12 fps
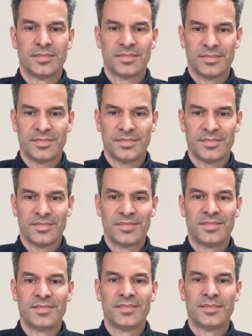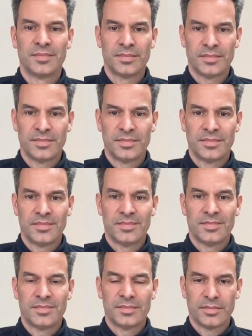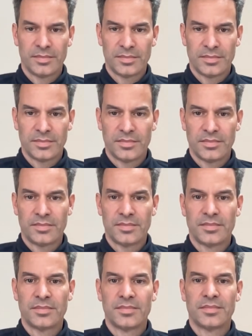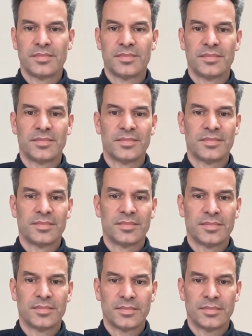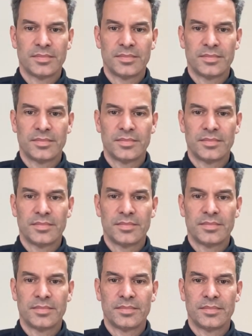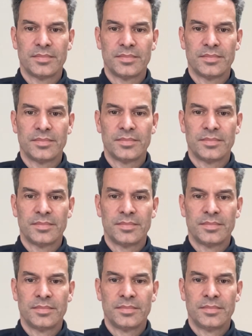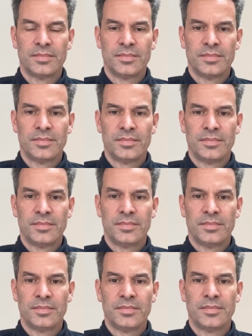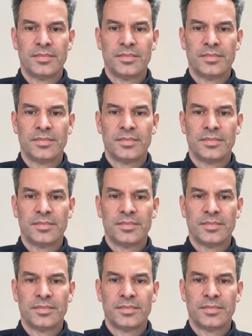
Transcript: [no speech]